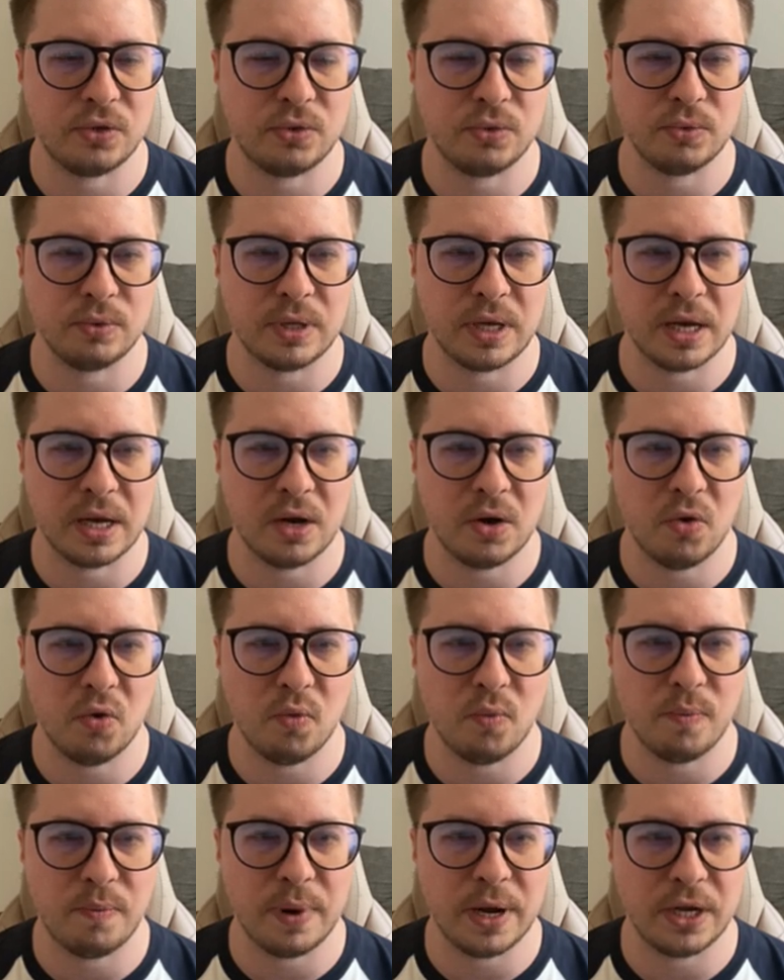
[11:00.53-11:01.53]
to the
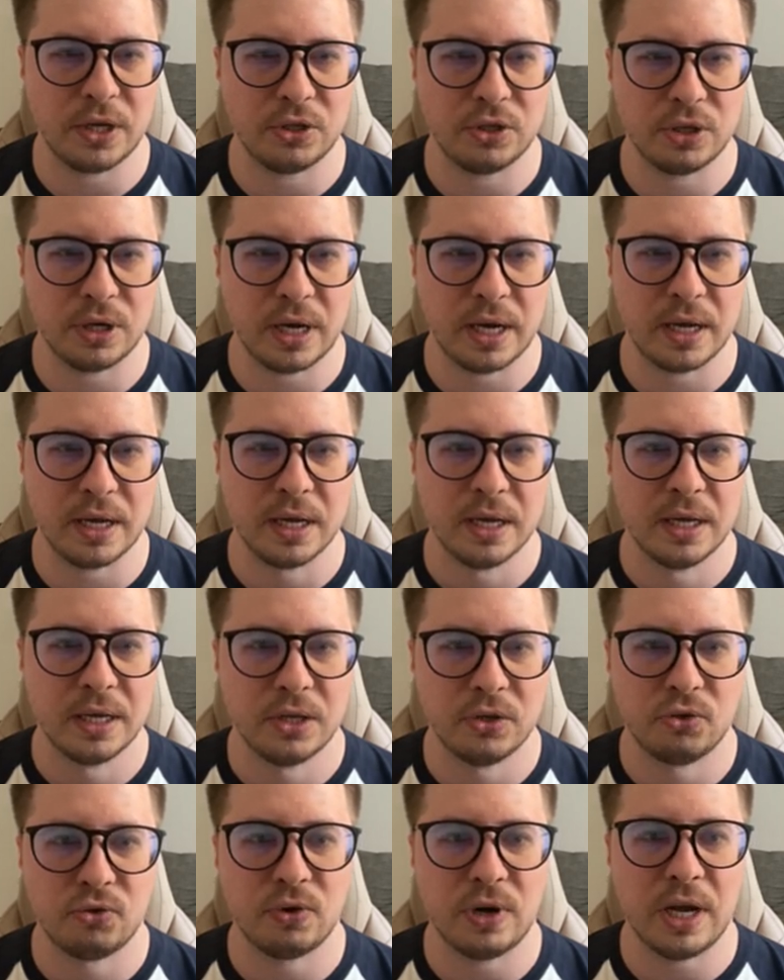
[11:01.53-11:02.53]
home page. I
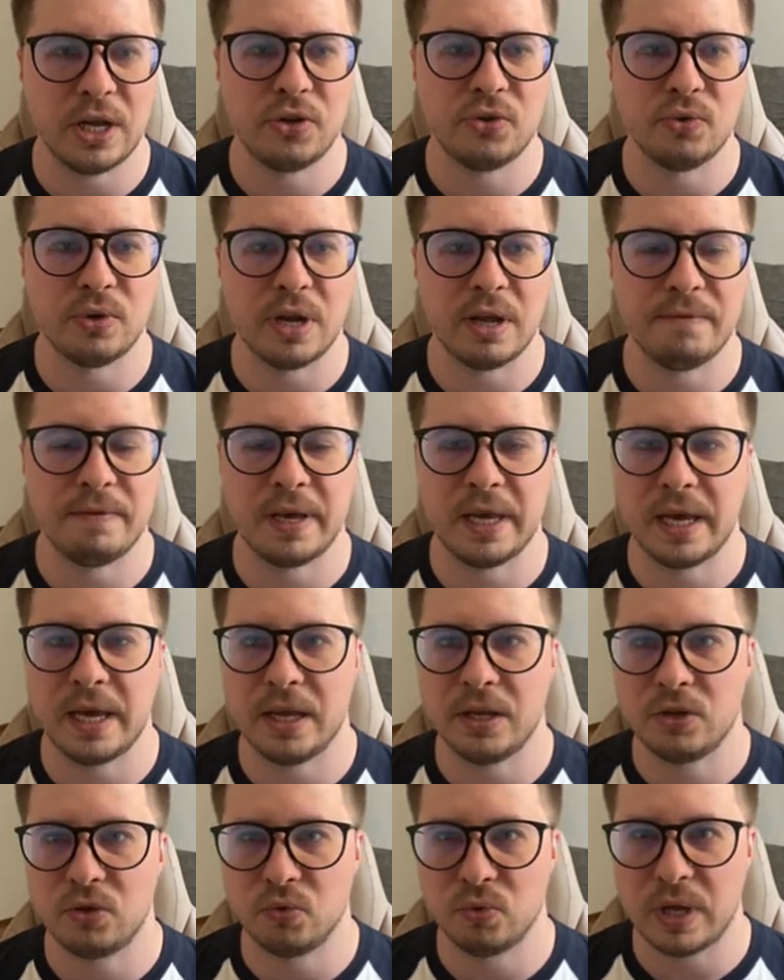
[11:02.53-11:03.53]
tried to
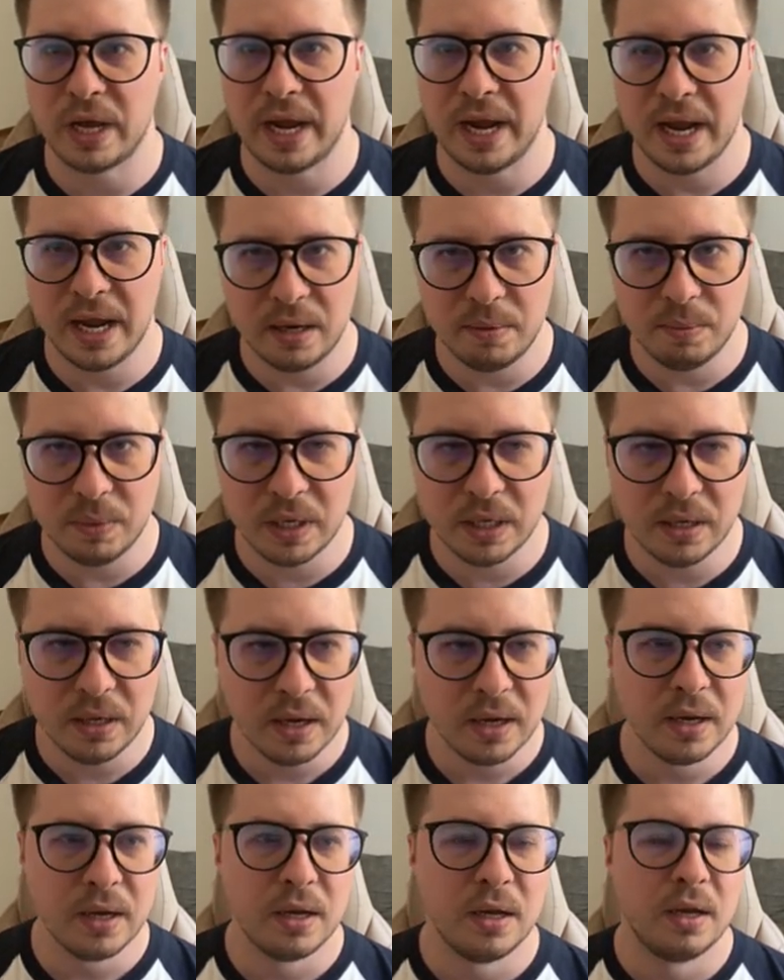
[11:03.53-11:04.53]
navigate to the admin,
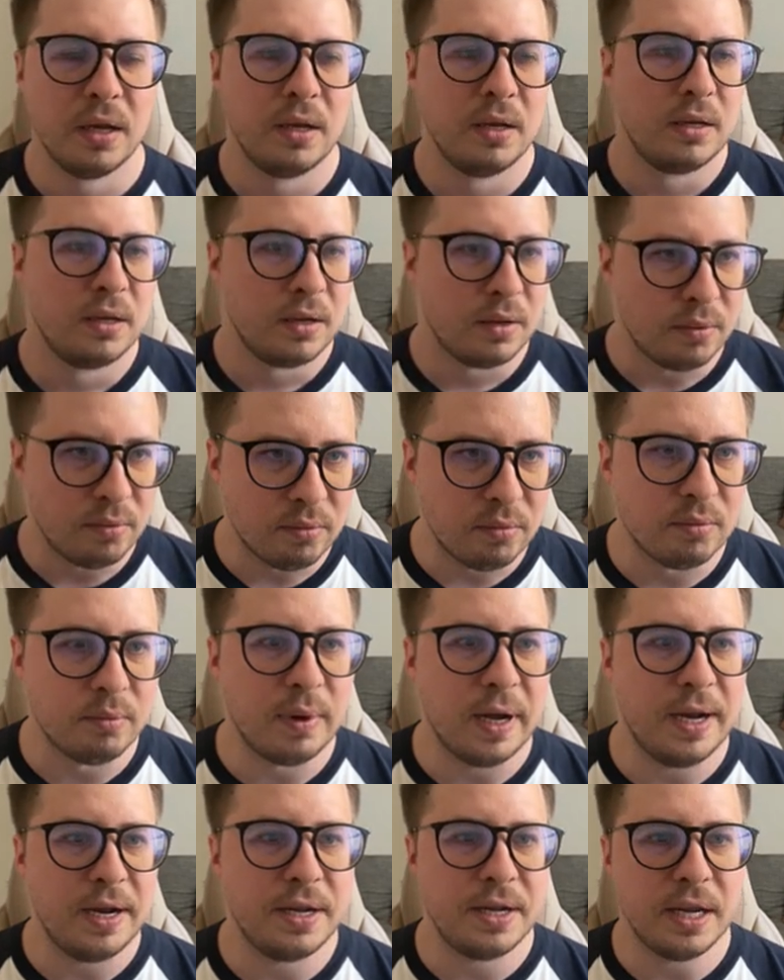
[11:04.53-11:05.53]

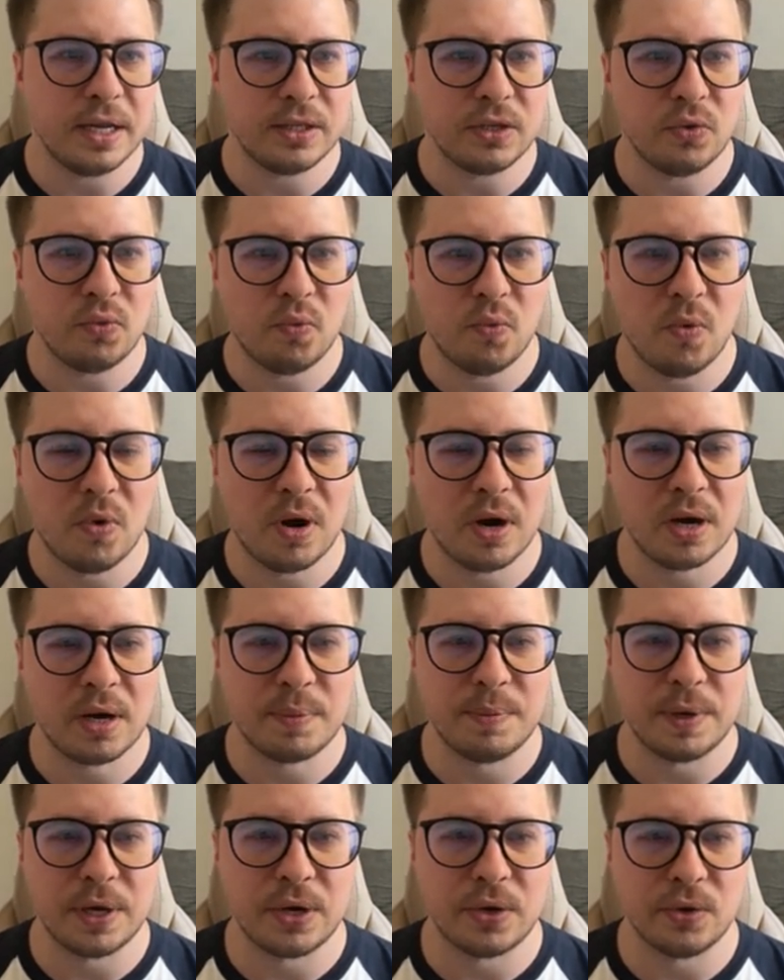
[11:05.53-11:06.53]
but it doesn't
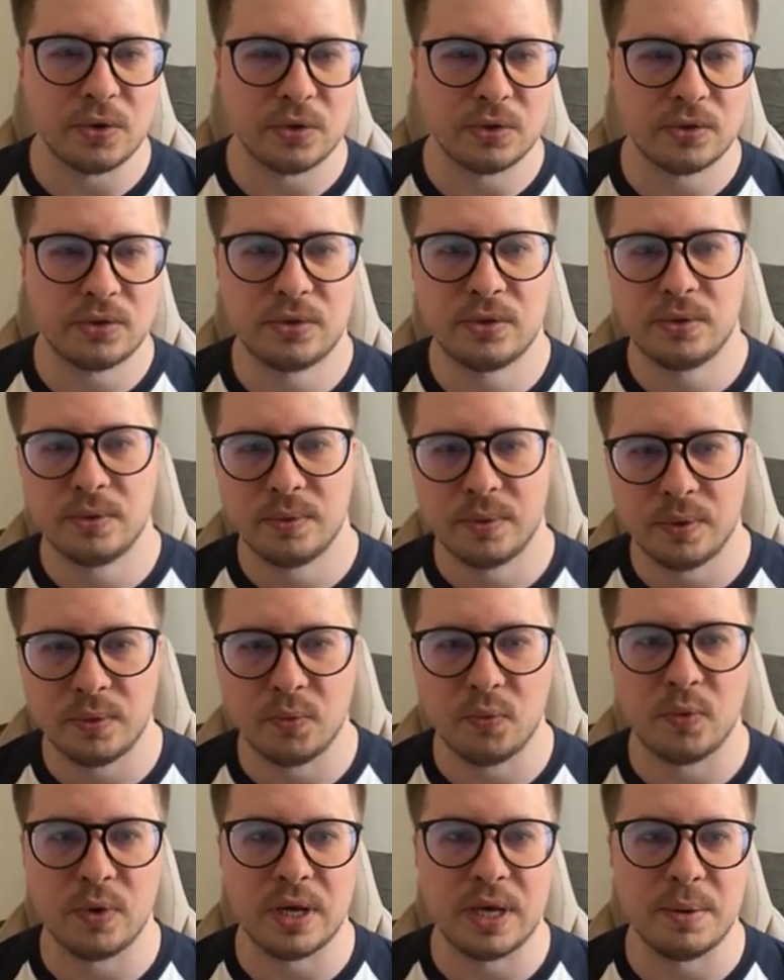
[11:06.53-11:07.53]
work because
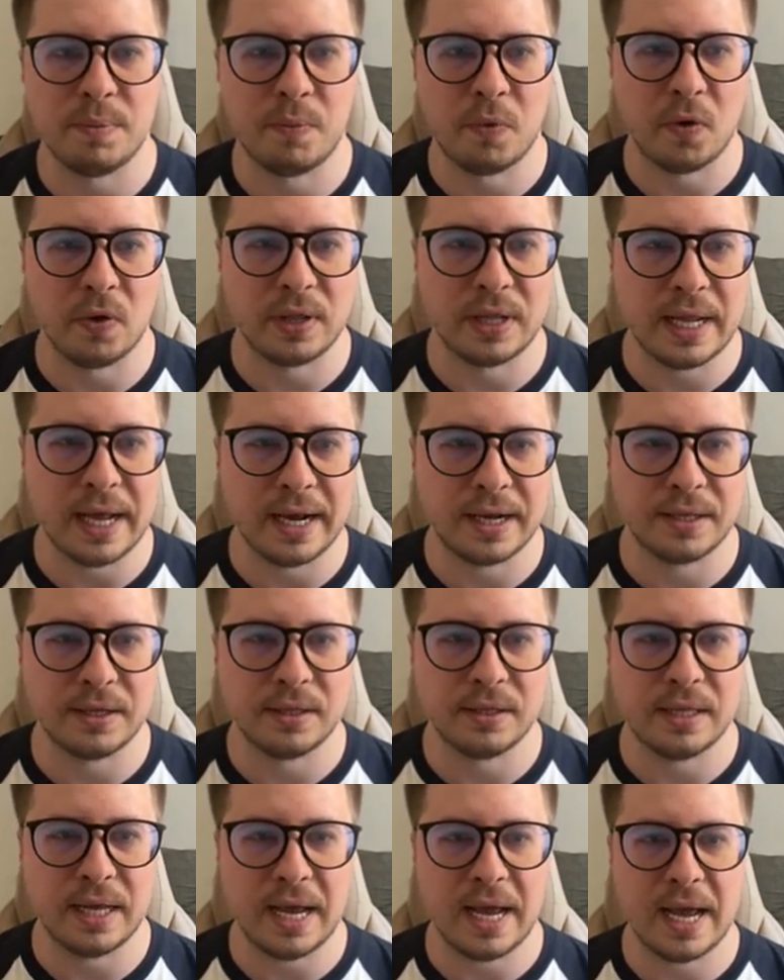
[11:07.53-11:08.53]
we
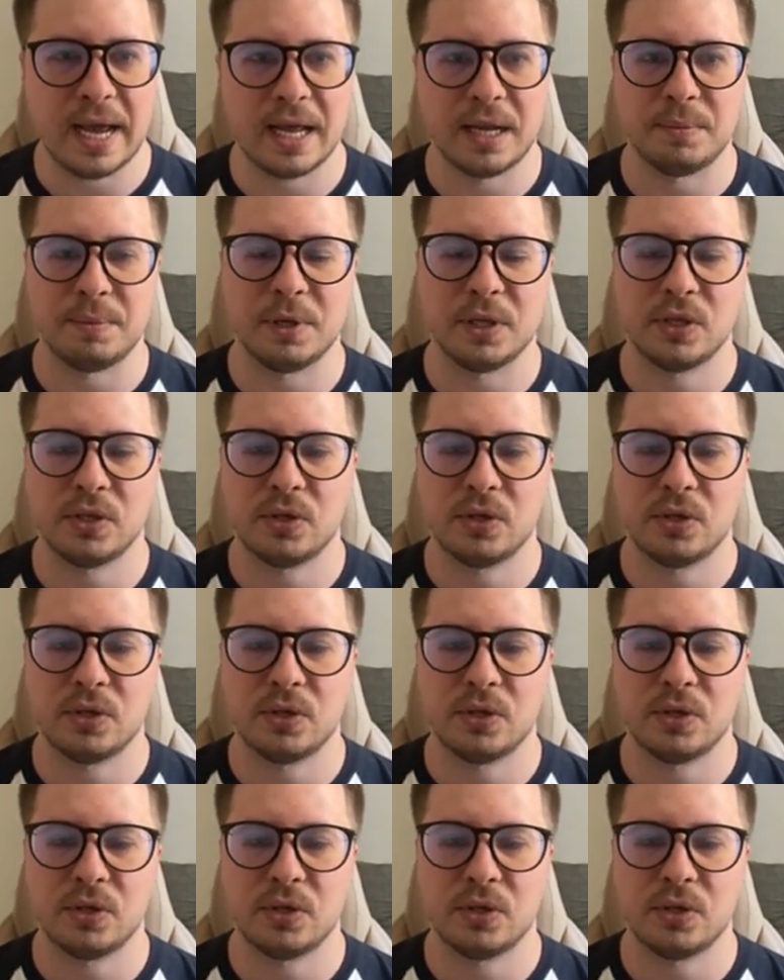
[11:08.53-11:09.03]
protected the admin.